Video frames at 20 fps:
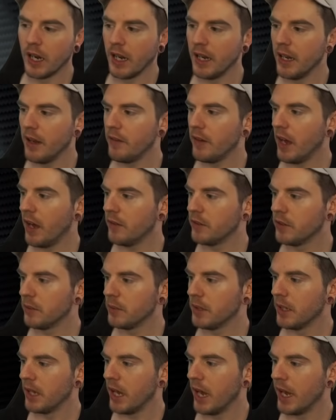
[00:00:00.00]
Can he ever have
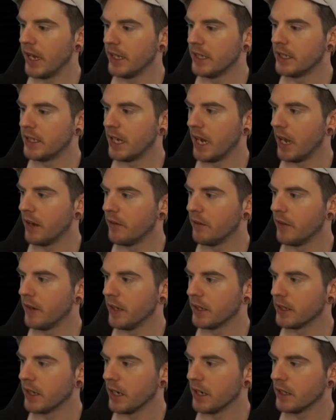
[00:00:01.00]
something like ace 10 for
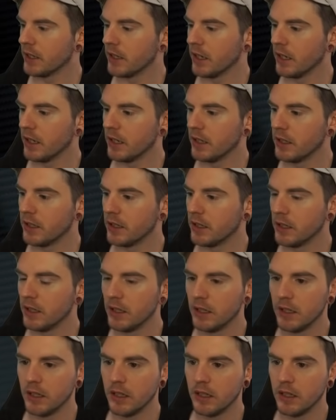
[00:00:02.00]
this kind of size?